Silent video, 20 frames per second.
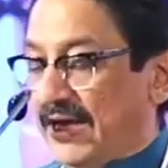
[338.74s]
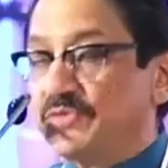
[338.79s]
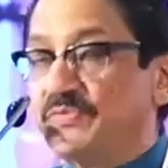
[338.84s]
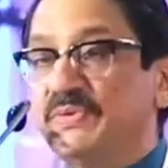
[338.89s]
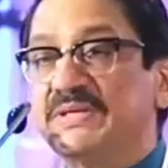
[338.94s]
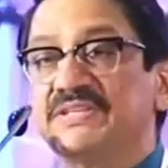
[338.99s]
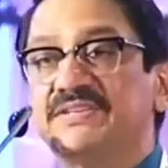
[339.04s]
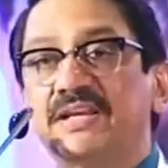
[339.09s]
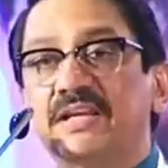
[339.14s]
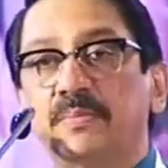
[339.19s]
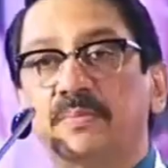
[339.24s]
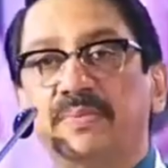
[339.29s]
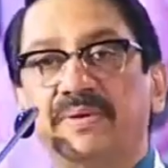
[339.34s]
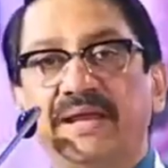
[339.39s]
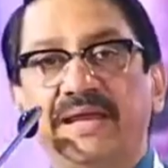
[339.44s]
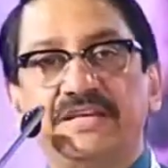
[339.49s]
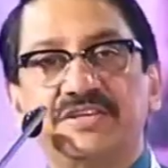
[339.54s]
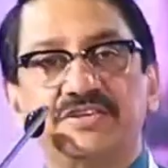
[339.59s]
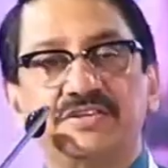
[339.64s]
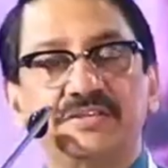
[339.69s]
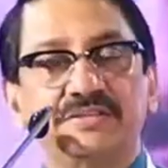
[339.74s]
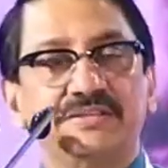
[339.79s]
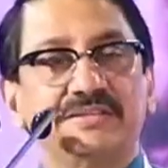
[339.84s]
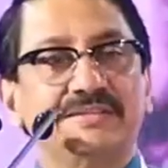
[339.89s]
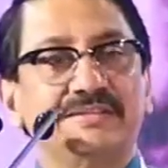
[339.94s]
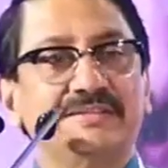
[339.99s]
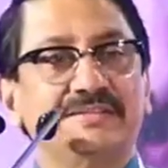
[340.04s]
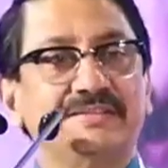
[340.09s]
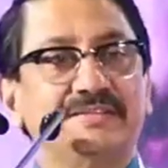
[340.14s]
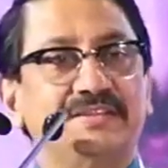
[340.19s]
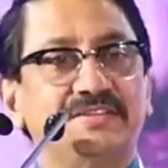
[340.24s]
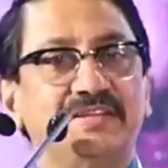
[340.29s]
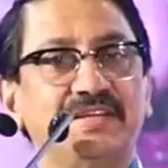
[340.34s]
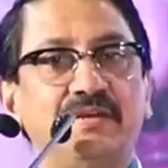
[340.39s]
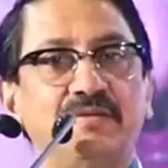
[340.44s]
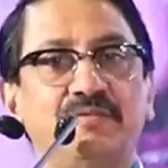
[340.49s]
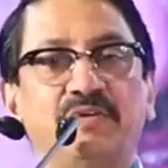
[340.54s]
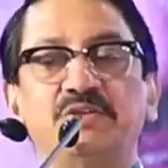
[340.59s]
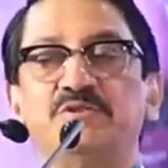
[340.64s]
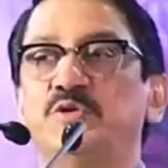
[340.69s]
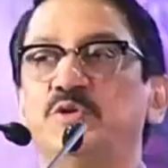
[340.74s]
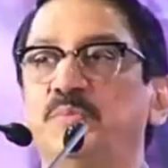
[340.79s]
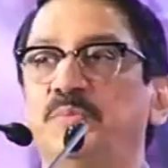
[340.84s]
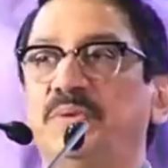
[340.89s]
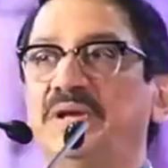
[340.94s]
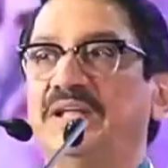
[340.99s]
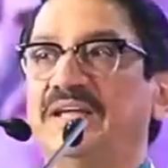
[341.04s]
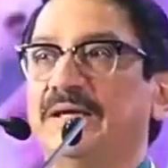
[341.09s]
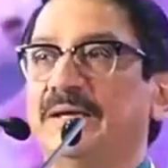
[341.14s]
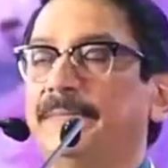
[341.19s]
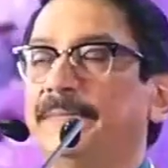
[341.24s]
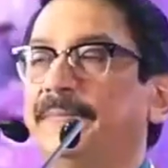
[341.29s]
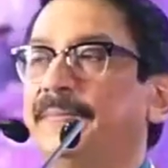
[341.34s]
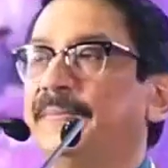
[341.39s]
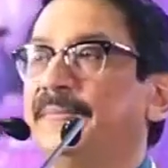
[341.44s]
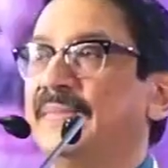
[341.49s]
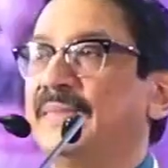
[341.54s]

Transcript: As we celebrate the Silver Jubilee